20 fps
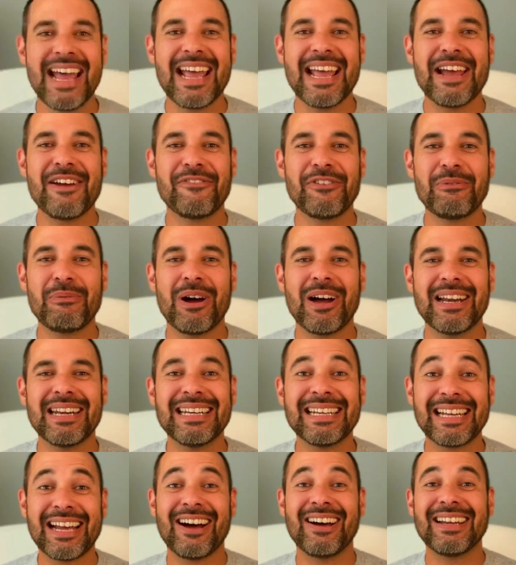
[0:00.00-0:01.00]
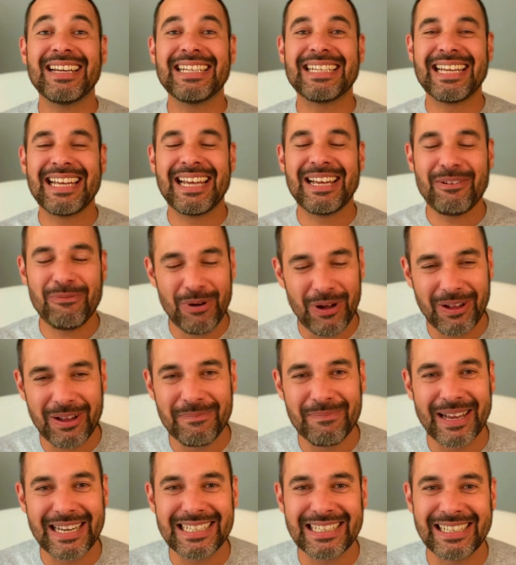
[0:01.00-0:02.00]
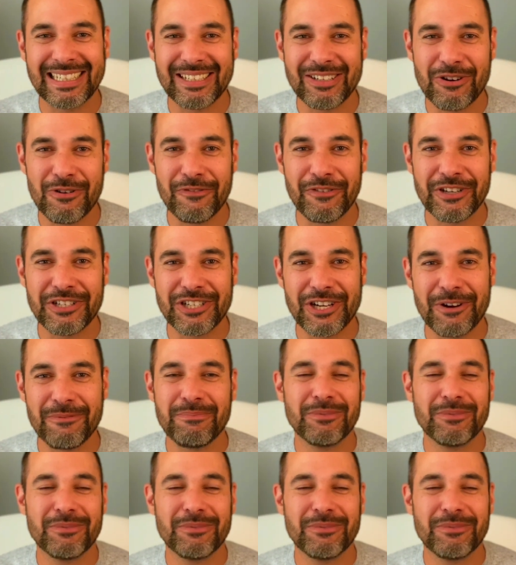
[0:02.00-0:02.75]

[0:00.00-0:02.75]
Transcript: Hey everyone, Khalid here. Welcome back to Clinical Physio.